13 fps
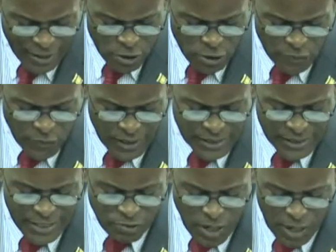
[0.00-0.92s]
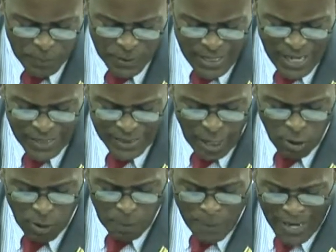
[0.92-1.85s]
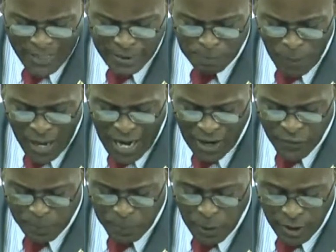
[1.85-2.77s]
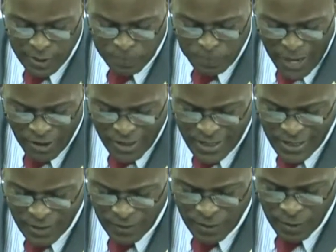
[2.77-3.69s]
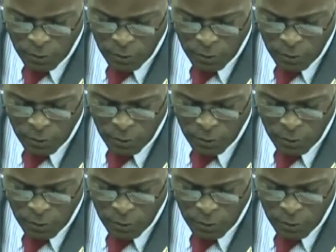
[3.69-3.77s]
The university represents our best path to prosperity.